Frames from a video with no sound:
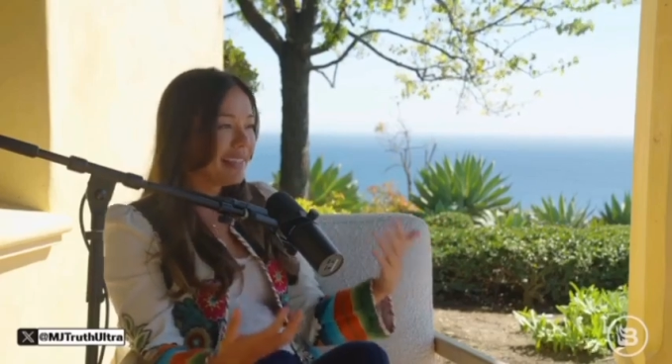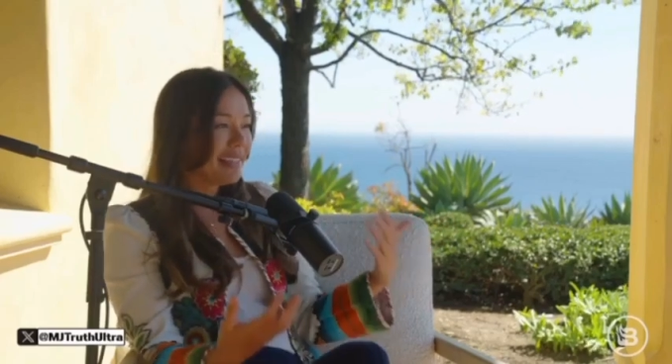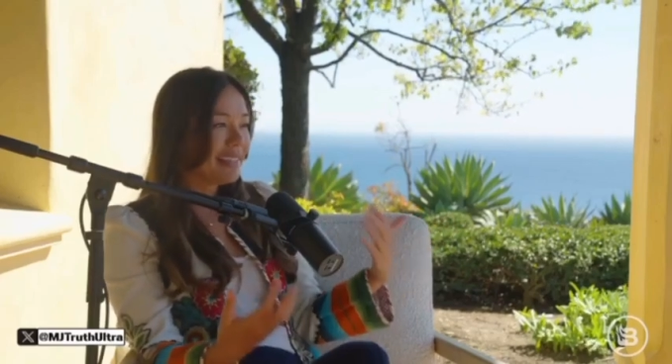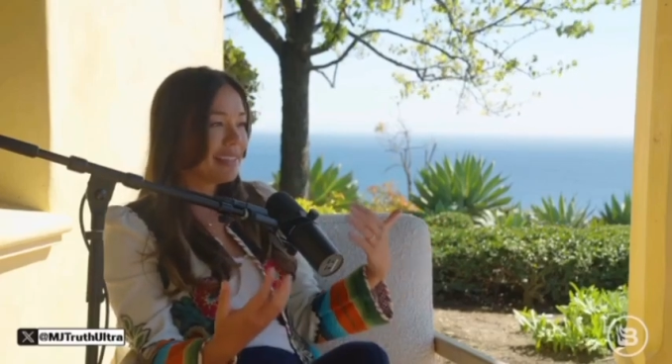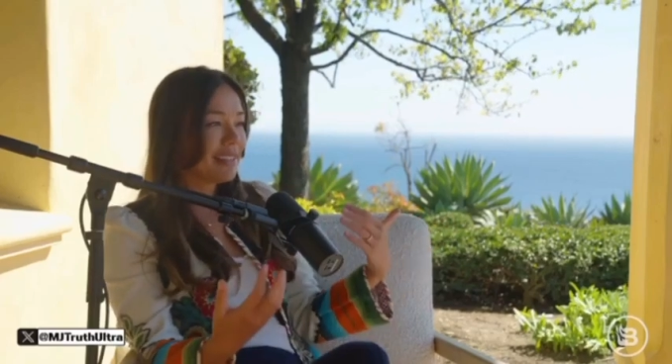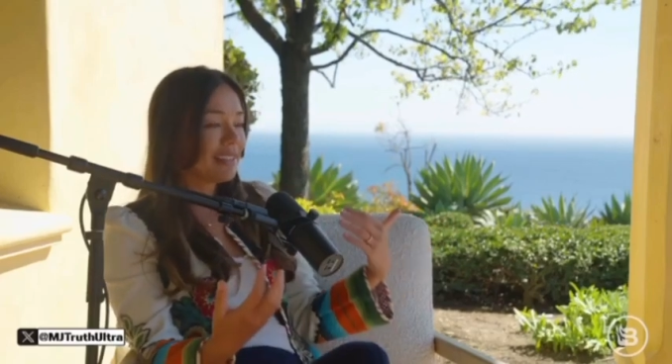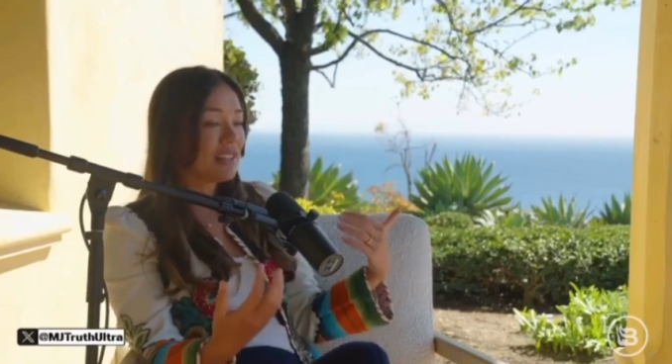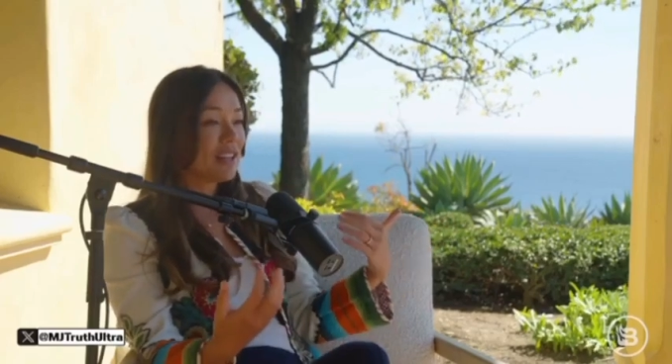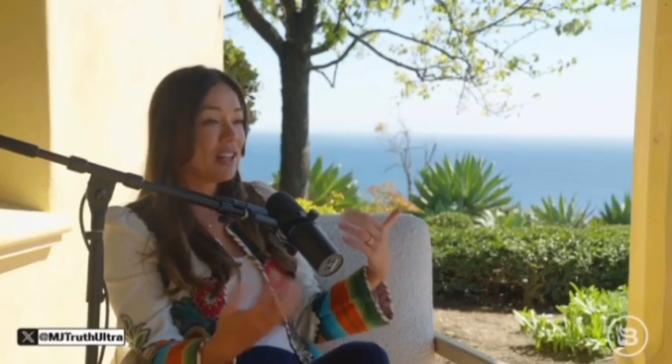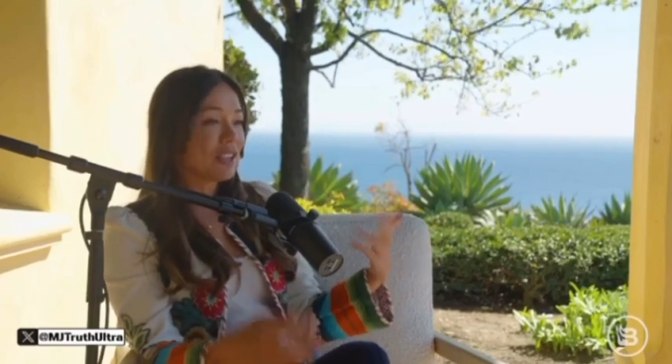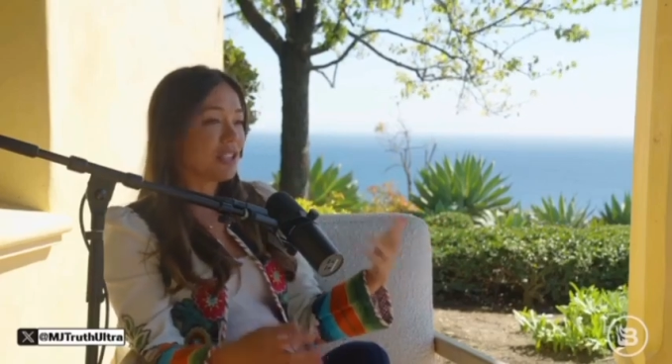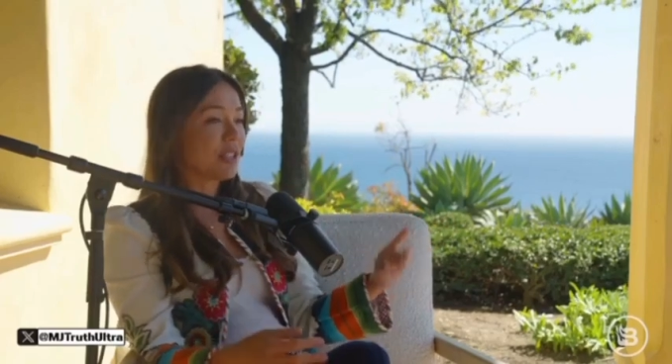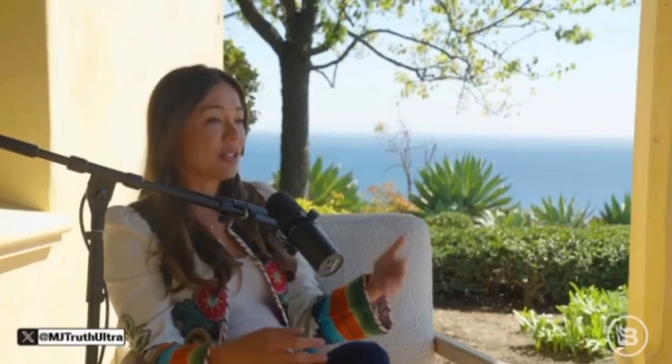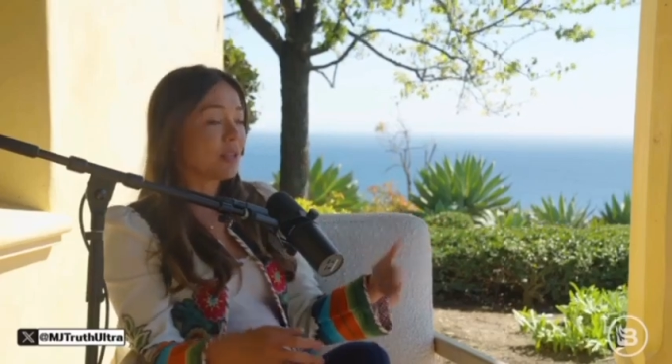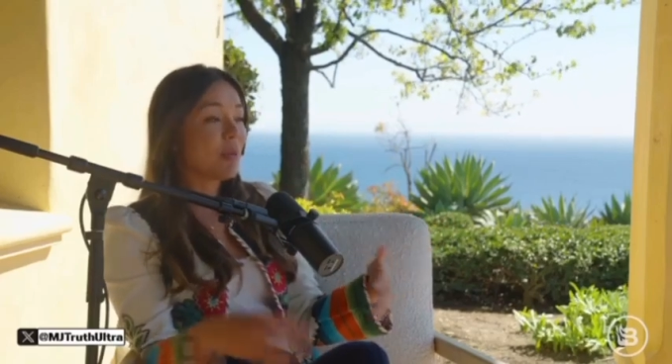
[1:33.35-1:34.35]
this is not
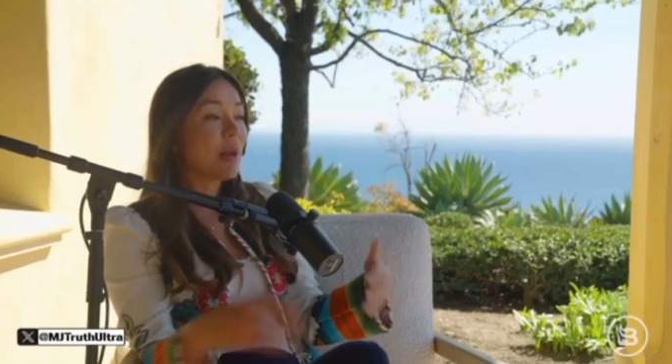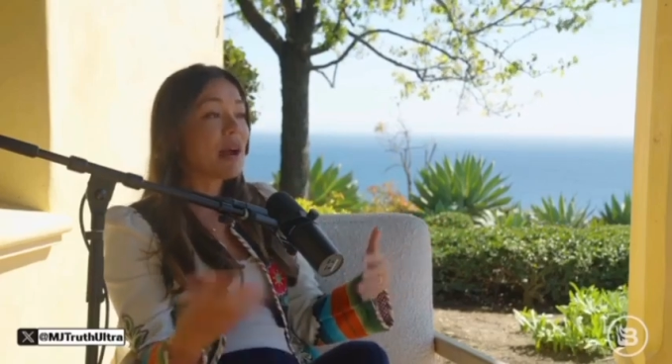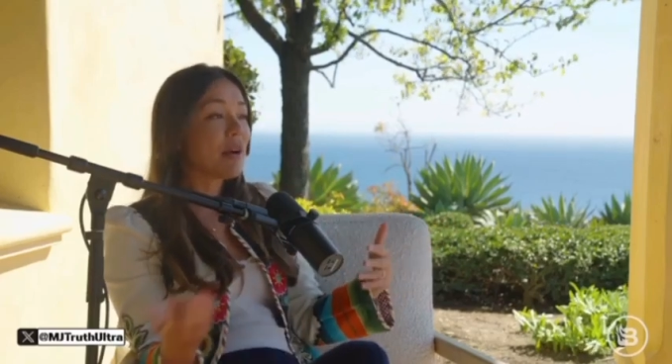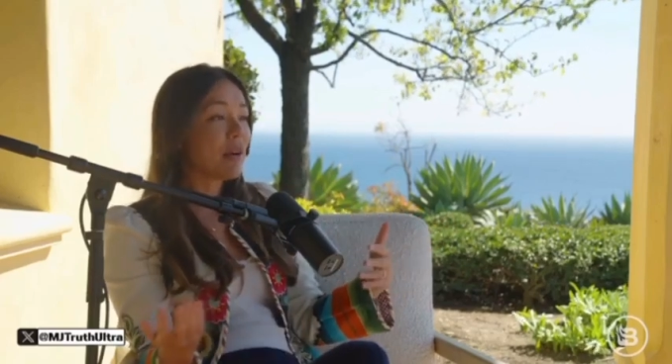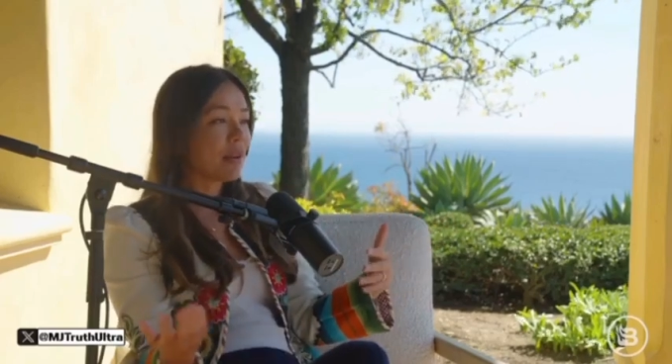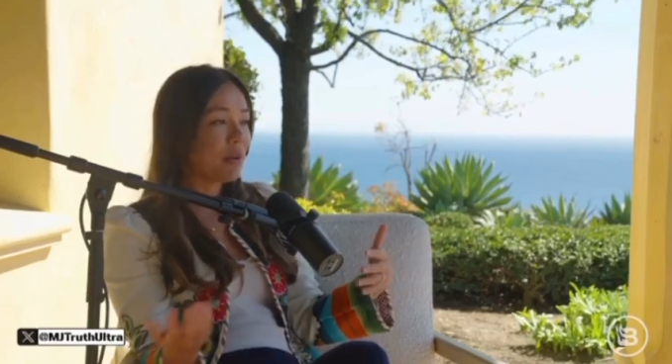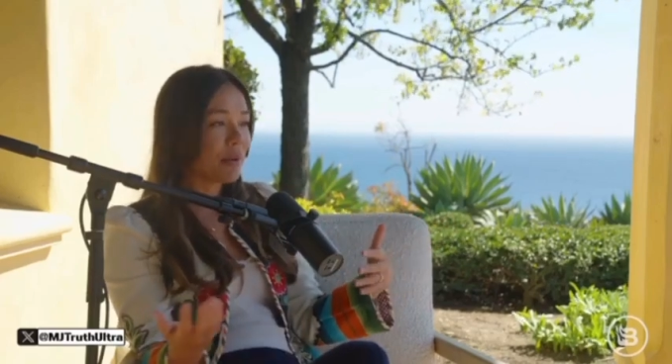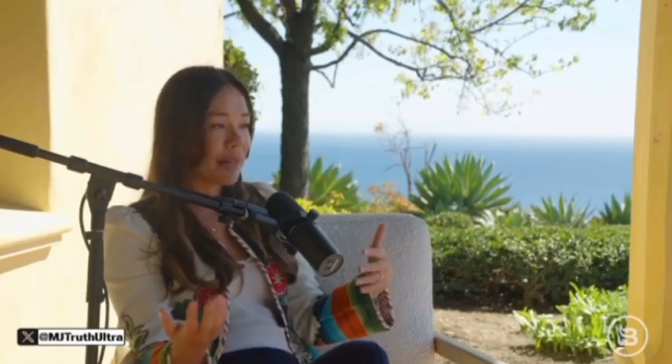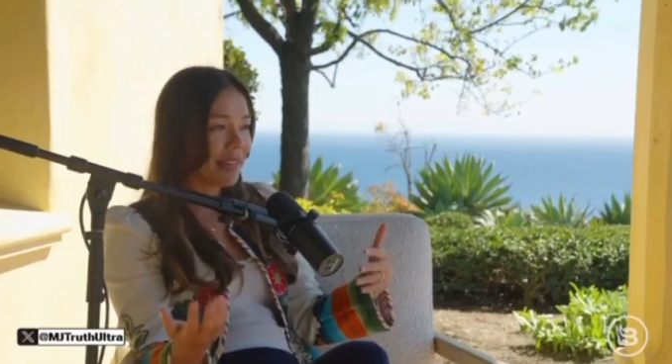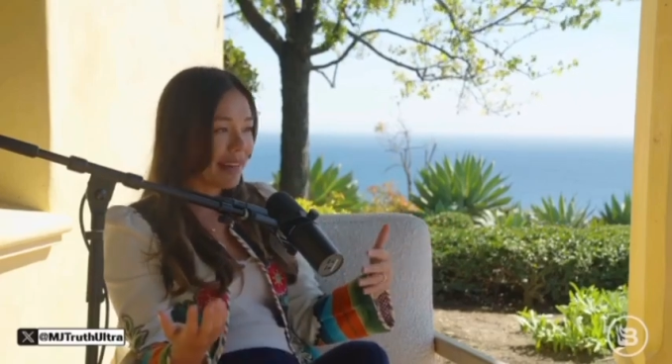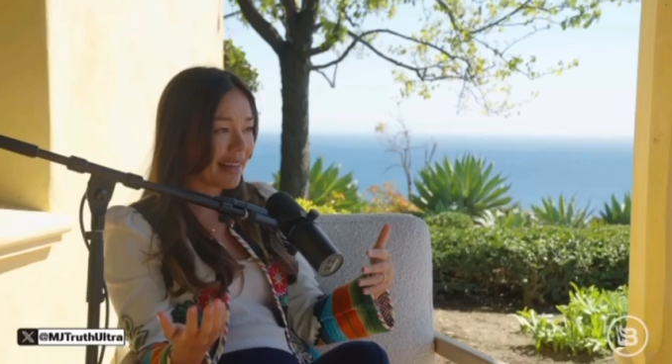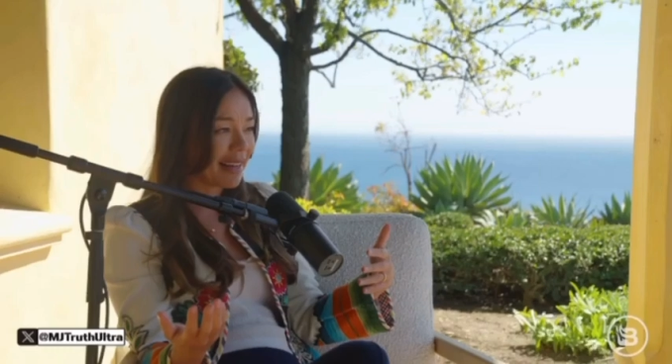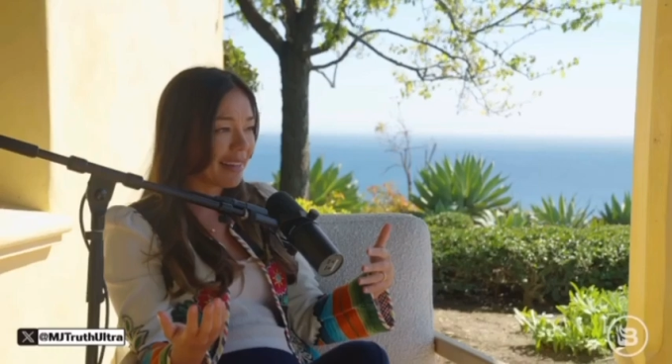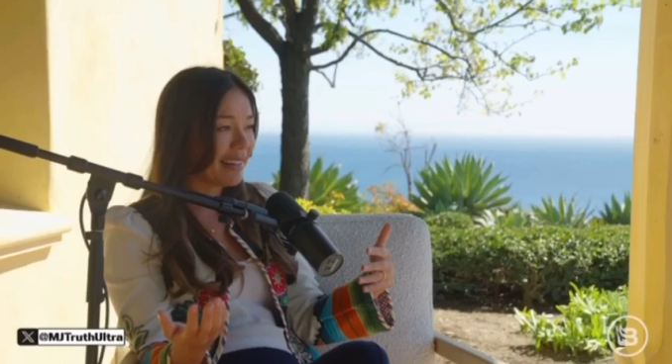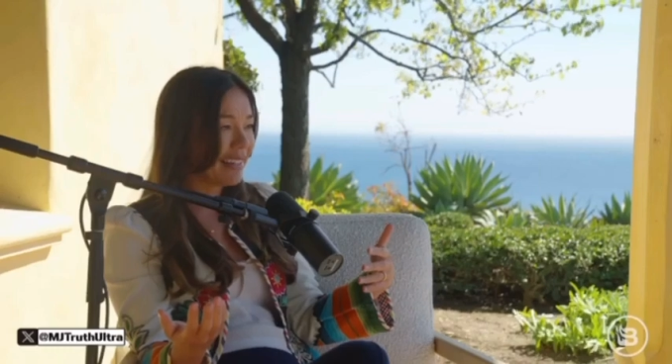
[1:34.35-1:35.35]
just
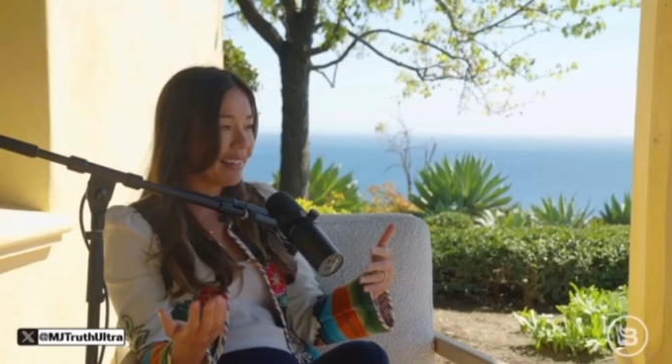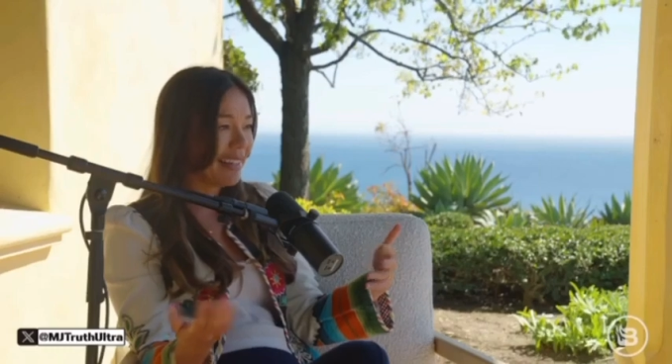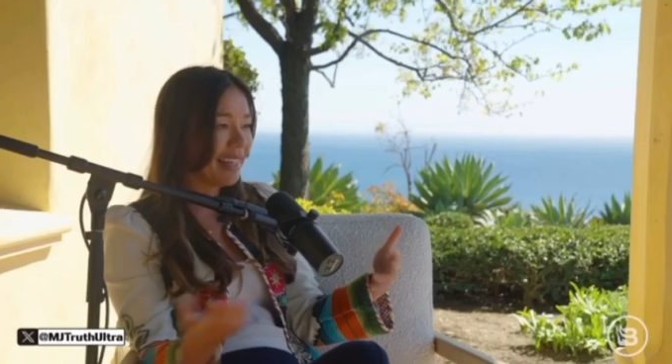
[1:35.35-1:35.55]
paranoia